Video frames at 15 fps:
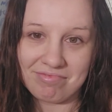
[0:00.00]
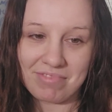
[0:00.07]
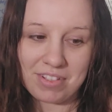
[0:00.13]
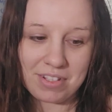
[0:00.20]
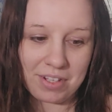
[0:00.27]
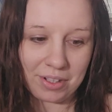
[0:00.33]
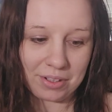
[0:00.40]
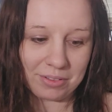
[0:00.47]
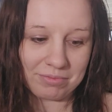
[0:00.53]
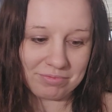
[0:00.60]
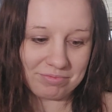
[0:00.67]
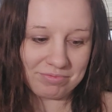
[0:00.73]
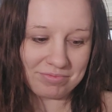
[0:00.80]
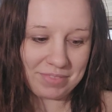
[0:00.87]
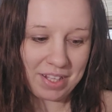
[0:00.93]
So
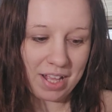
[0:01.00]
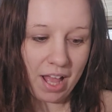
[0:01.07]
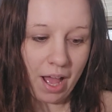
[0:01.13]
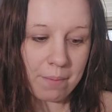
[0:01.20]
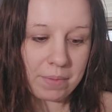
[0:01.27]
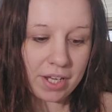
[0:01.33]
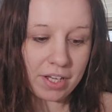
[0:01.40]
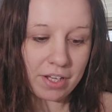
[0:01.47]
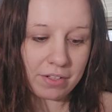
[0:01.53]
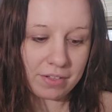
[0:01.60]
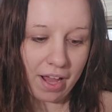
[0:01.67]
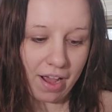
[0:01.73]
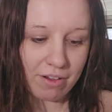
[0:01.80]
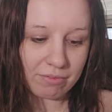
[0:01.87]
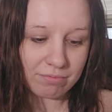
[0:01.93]
I'm going to go
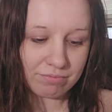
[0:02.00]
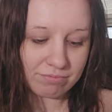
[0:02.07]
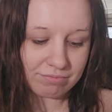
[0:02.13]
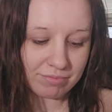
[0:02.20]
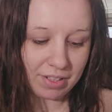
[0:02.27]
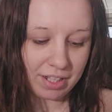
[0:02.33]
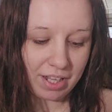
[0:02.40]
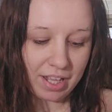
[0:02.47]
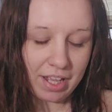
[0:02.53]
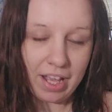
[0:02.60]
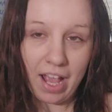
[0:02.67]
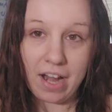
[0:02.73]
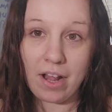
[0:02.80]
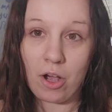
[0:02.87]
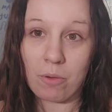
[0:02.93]
now.
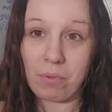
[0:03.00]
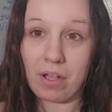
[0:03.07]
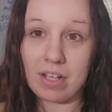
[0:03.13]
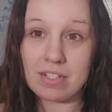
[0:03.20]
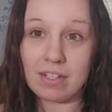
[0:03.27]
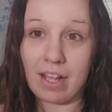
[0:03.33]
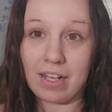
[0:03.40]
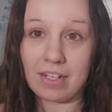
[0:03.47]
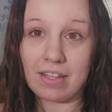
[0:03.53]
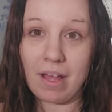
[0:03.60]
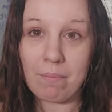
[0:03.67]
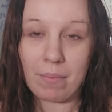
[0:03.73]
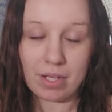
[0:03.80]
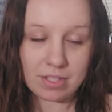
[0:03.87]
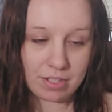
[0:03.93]
And I hope you guys liked
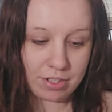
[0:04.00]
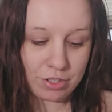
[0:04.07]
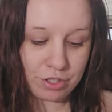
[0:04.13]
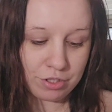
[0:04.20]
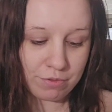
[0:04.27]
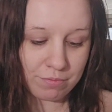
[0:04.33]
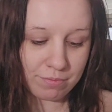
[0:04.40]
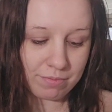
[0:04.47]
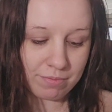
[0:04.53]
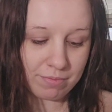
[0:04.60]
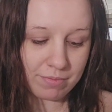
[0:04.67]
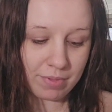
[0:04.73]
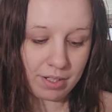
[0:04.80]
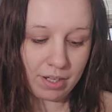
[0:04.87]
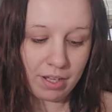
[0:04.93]
that message.
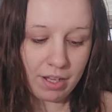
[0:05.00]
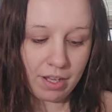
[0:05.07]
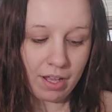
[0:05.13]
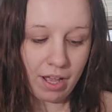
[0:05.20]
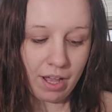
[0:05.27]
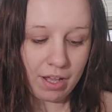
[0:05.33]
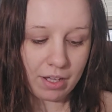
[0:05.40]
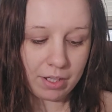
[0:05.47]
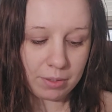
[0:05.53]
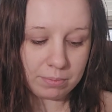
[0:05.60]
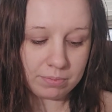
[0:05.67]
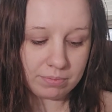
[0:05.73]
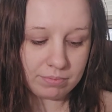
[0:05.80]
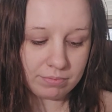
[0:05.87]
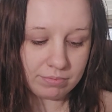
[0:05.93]

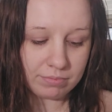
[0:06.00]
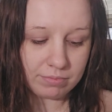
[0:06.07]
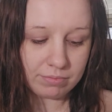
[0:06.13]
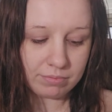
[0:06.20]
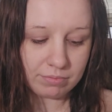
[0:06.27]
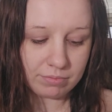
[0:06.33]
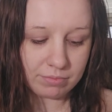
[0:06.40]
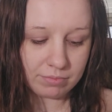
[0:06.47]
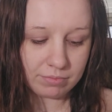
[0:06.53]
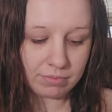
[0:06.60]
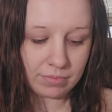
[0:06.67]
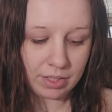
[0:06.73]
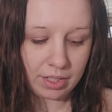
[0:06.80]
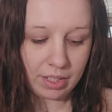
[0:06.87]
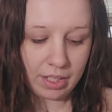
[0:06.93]
And
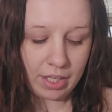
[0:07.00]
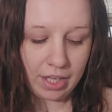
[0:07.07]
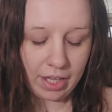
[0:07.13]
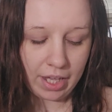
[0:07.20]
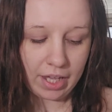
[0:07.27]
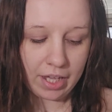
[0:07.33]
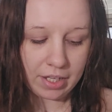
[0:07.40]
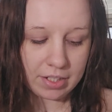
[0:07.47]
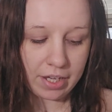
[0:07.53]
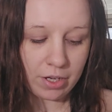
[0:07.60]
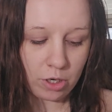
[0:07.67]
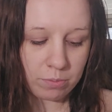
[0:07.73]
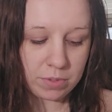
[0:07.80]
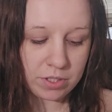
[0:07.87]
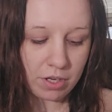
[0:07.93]
I
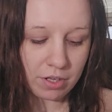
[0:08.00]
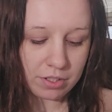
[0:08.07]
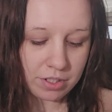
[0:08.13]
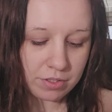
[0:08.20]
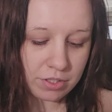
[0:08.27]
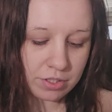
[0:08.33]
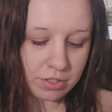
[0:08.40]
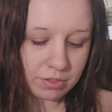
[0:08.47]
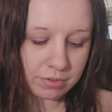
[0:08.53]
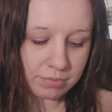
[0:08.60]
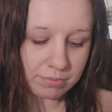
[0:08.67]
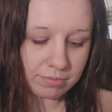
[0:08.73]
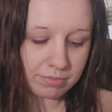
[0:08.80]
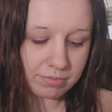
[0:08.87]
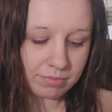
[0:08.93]
hope to talk to you soon.
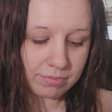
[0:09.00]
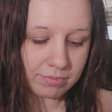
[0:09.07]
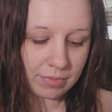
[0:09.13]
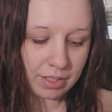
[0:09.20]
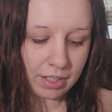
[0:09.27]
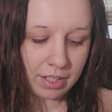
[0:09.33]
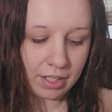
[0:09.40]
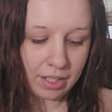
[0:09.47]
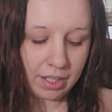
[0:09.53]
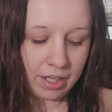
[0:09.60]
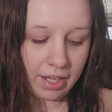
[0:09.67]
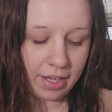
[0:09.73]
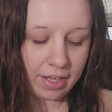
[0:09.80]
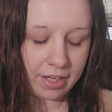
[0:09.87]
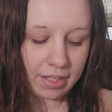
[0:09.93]

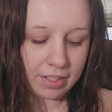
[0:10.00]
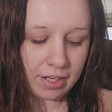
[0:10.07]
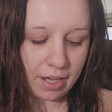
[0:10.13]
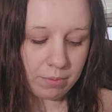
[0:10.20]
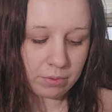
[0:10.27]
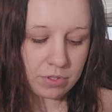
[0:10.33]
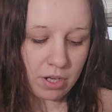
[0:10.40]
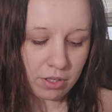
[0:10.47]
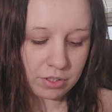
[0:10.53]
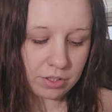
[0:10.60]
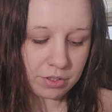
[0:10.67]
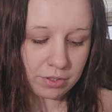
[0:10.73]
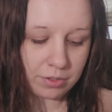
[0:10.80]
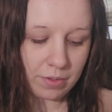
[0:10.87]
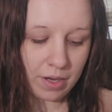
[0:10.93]
And I will talk to
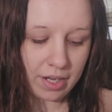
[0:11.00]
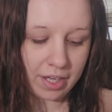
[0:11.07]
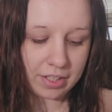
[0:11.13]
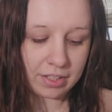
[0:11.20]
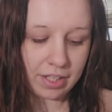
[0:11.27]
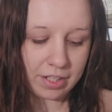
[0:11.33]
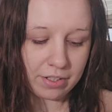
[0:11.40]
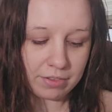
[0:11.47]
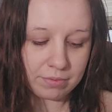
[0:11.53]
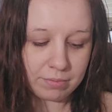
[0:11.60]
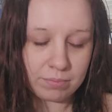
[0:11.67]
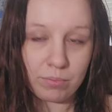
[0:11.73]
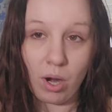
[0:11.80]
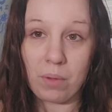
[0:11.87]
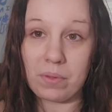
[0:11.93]
you again later.
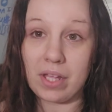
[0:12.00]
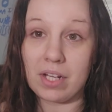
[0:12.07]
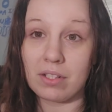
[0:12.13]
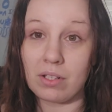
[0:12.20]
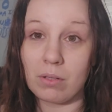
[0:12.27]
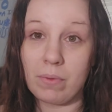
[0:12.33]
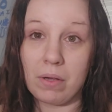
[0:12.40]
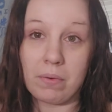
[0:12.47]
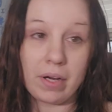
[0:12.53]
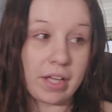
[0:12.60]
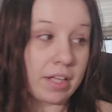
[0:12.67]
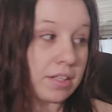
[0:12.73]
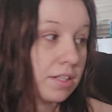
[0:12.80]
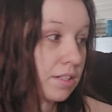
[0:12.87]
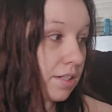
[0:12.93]
Probably in a little bit when I
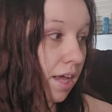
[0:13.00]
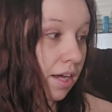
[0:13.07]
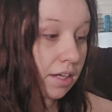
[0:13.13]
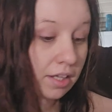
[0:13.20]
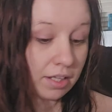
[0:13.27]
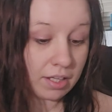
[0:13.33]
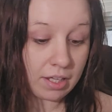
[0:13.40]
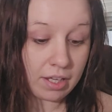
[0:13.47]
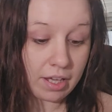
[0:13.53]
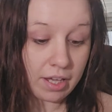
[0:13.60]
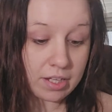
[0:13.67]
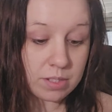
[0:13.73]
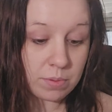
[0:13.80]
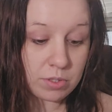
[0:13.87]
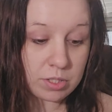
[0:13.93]
get this deck.
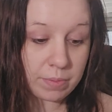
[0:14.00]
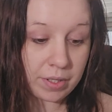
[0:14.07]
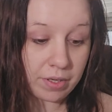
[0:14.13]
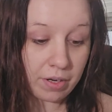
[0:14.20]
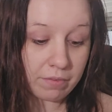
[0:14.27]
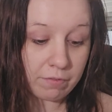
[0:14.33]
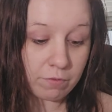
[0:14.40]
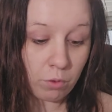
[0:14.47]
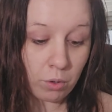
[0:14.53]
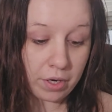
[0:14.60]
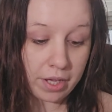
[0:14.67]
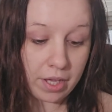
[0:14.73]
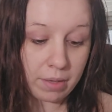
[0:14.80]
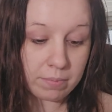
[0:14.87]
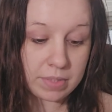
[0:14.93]
It's supposed to be here at 4
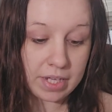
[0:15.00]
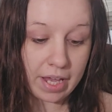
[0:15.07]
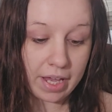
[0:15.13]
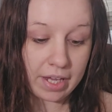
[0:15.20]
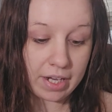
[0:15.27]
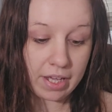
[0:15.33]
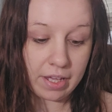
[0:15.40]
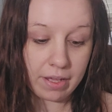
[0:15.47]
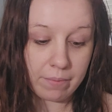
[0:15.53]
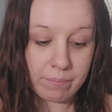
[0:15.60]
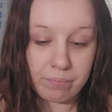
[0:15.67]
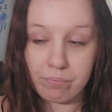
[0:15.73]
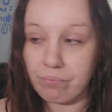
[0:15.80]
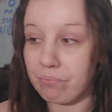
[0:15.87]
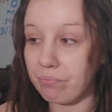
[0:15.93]
a.m. to 8 a.m.